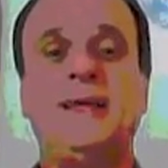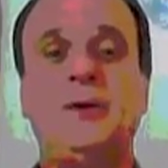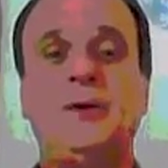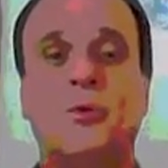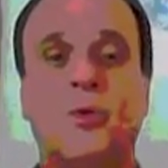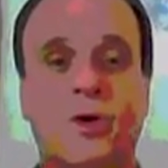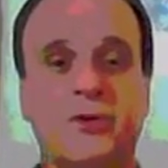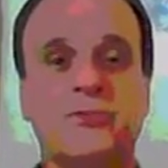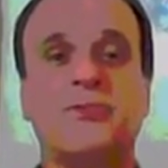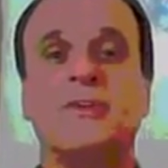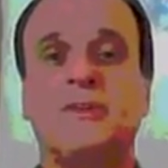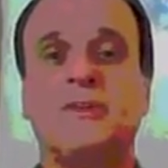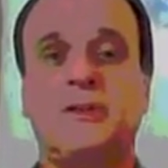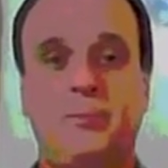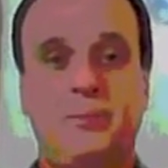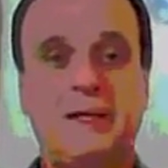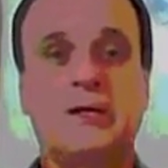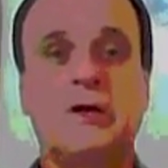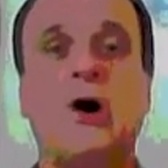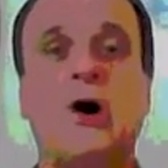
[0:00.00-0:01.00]
He wants it to
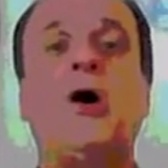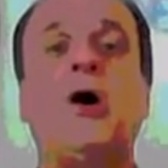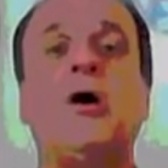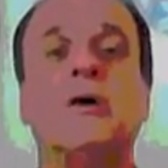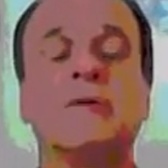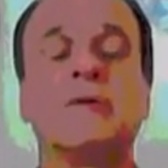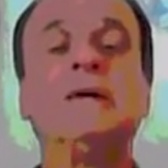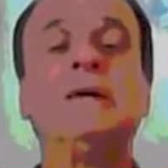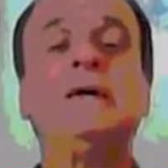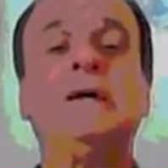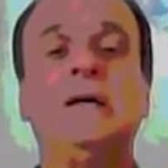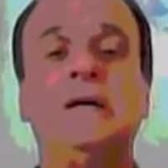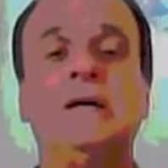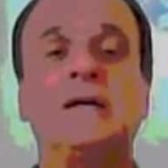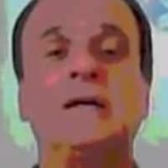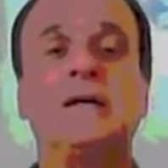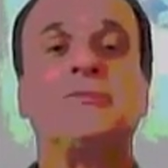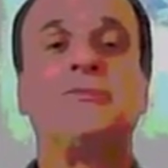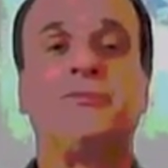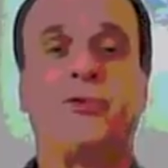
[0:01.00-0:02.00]
be called
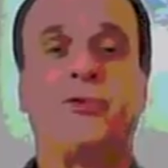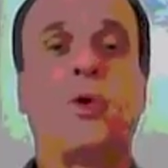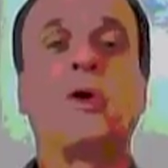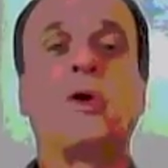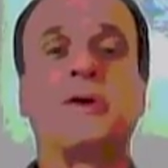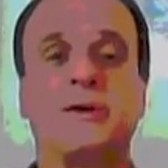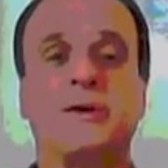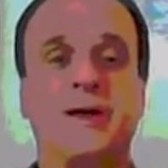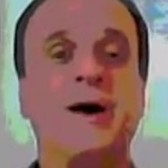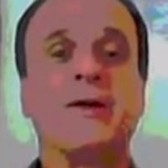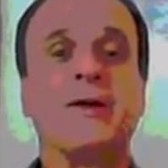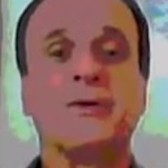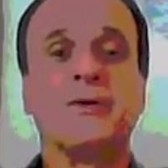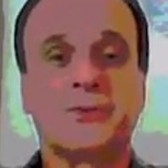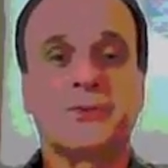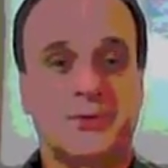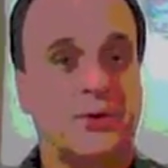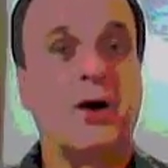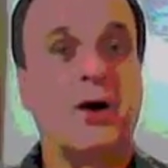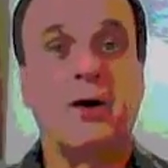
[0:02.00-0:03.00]
Fort
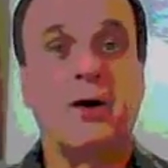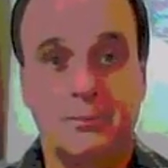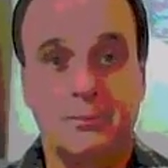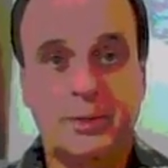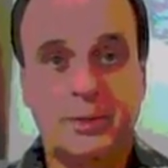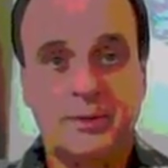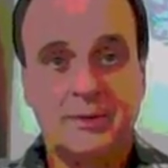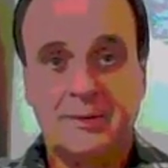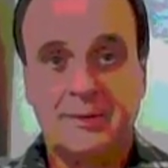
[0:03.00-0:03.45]
Donald Trump.